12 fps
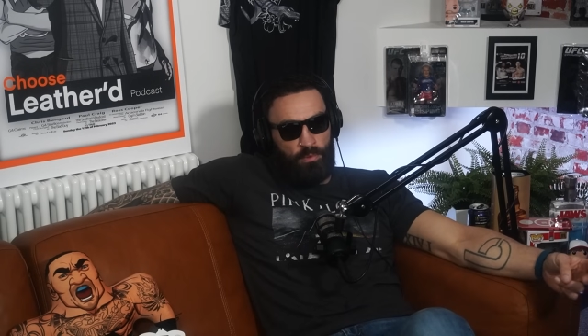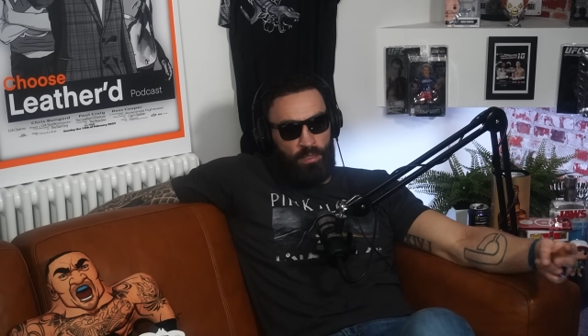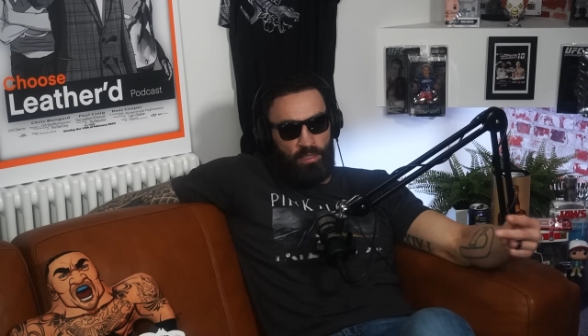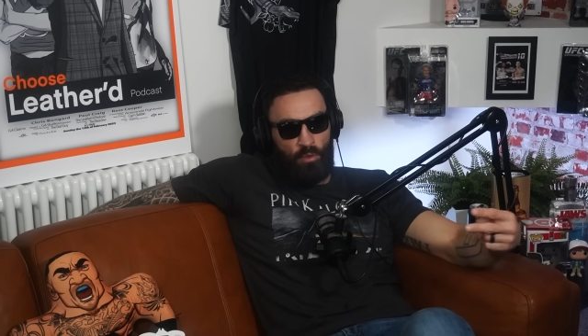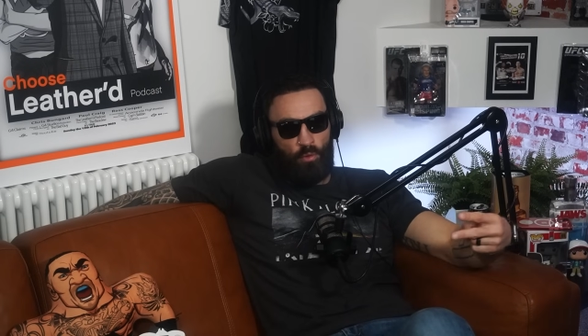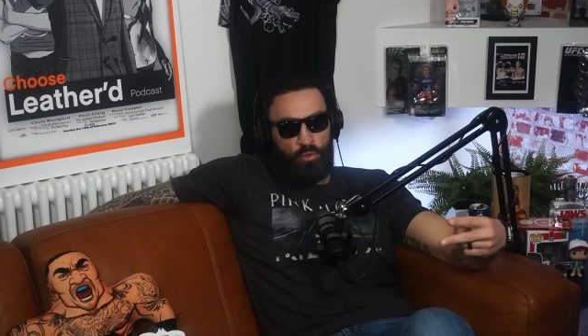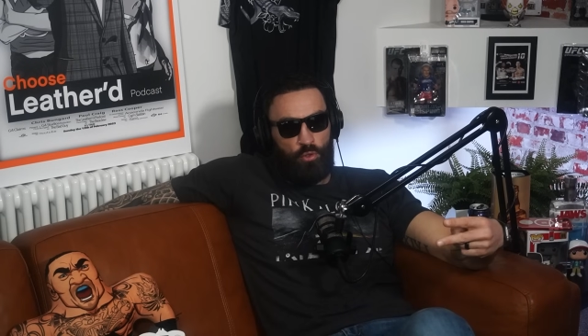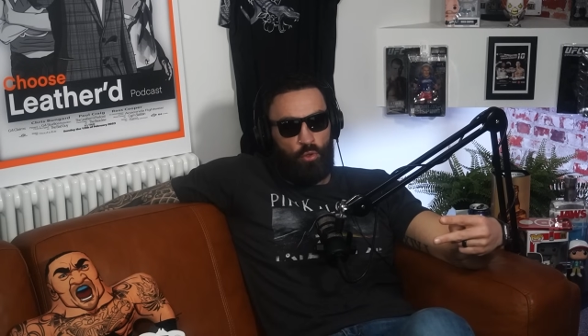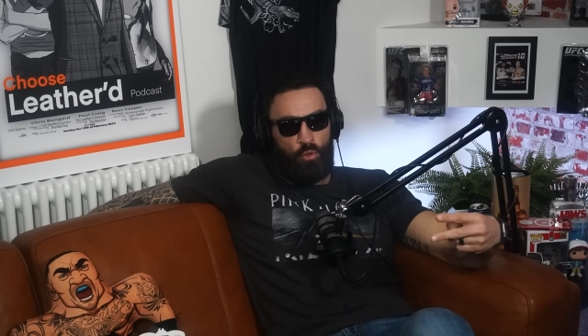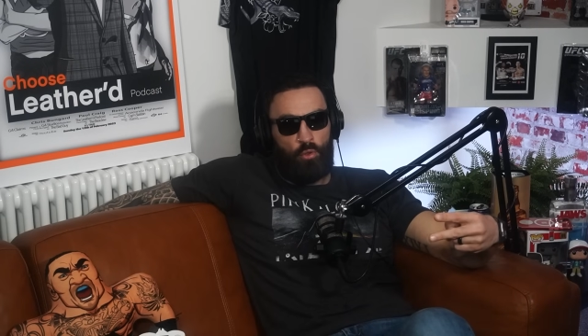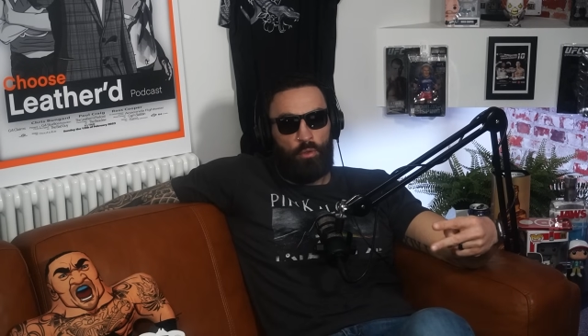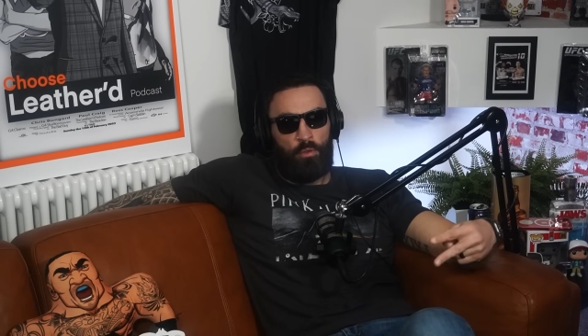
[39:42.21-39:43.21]
You'll lose
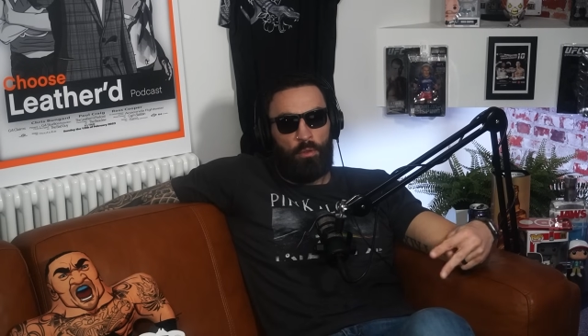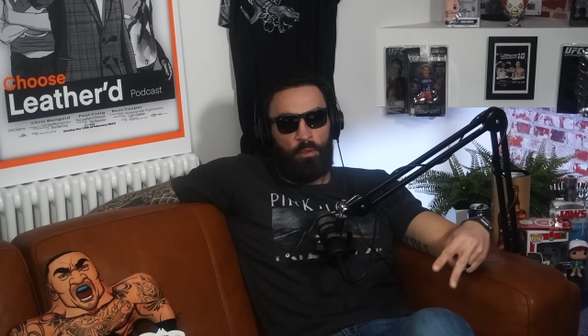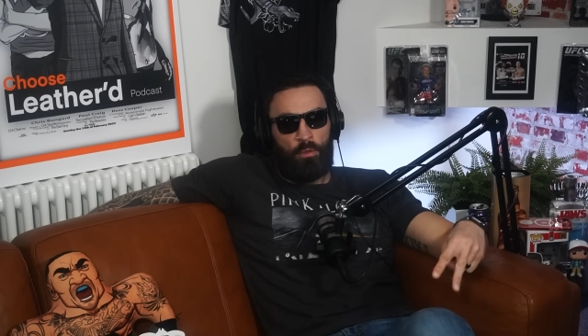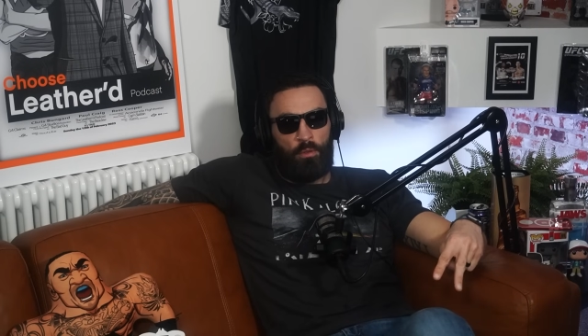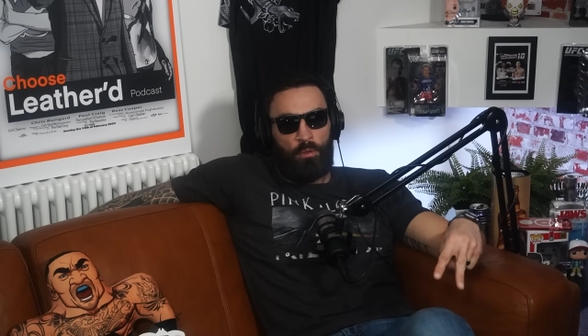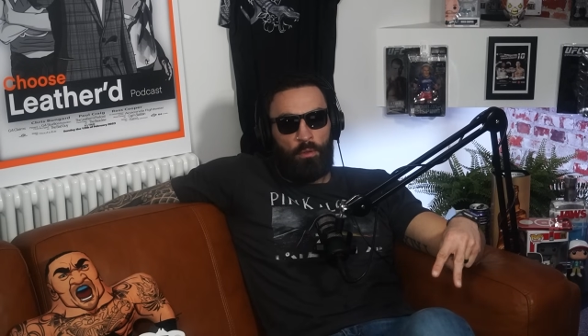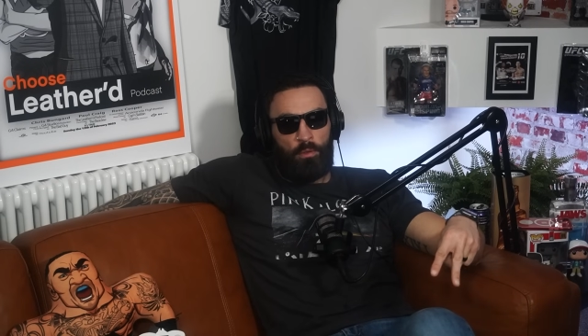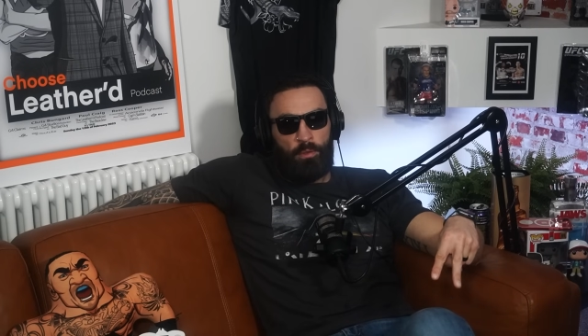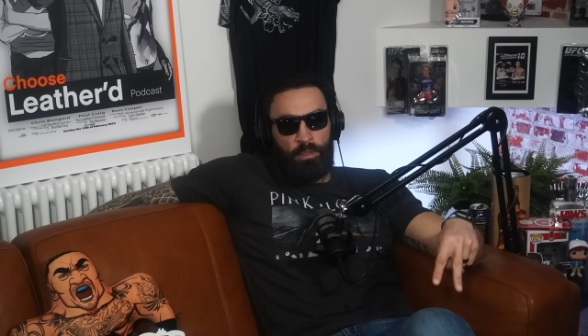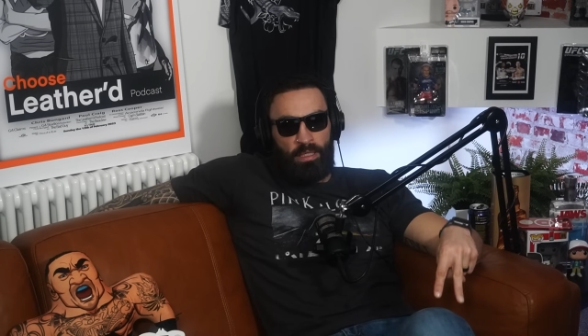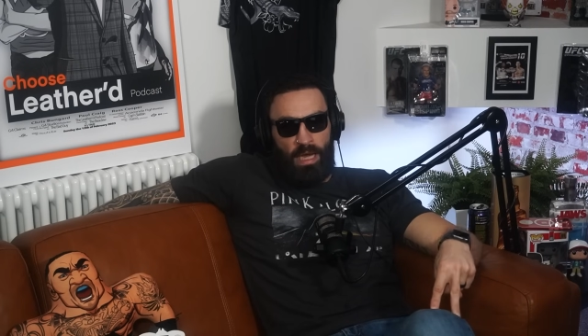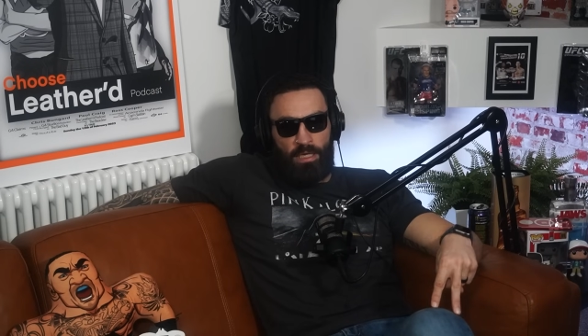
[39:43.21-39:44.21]
two
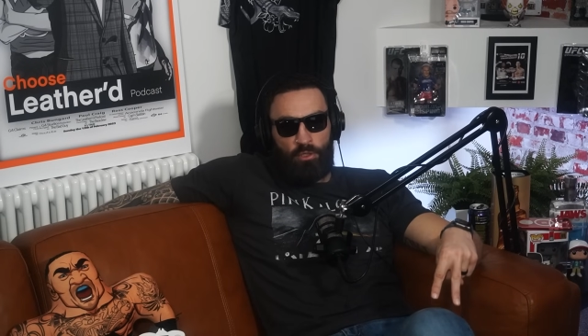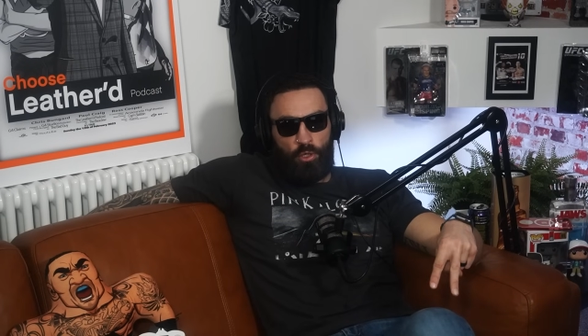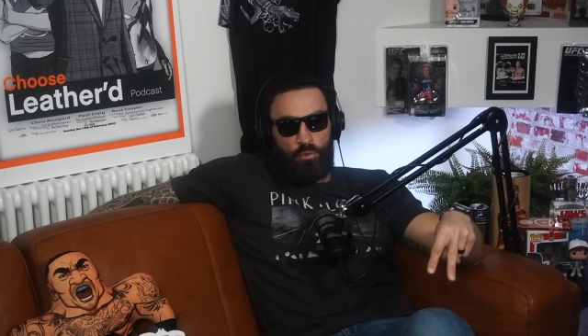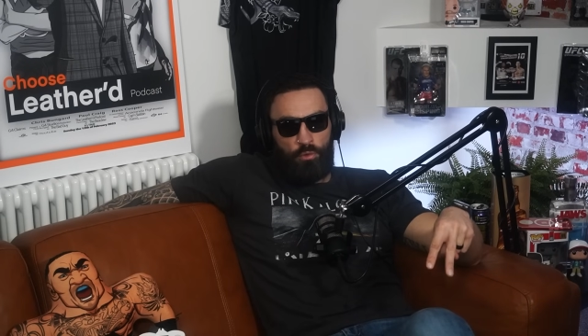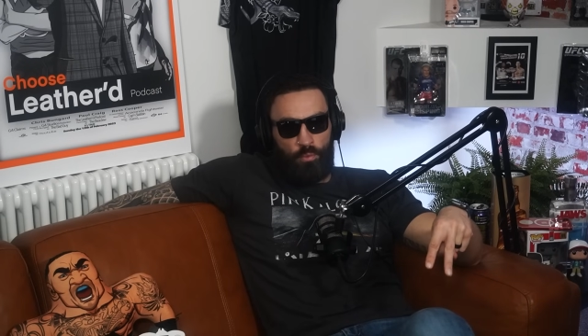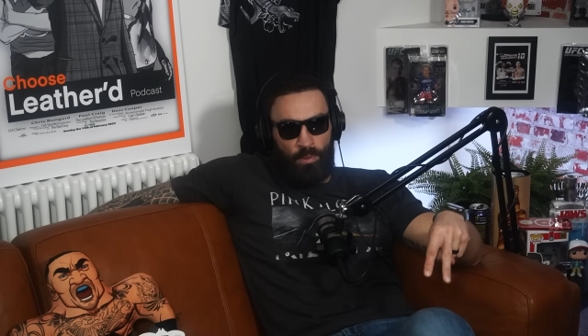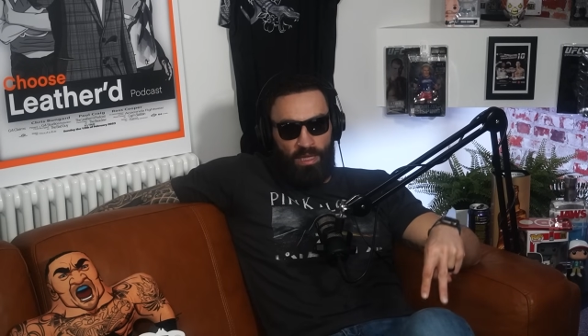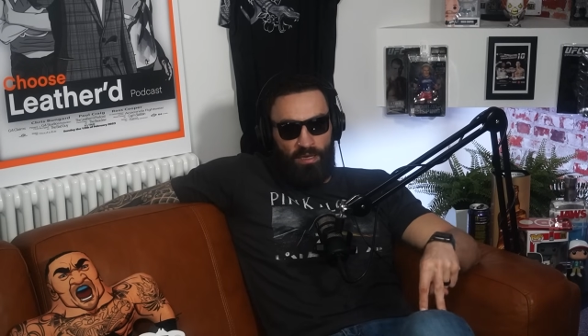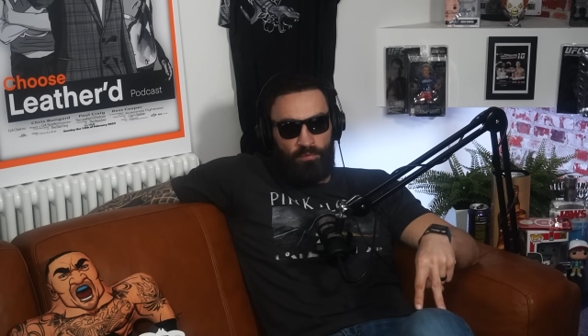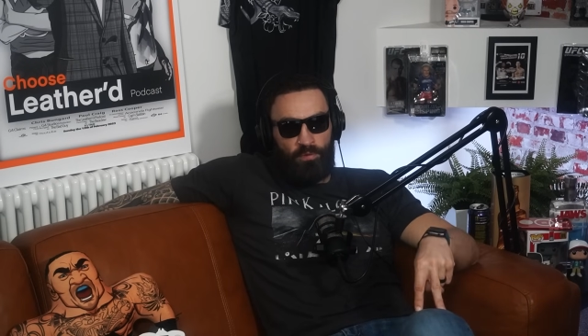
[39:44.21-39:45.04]
cash cows with that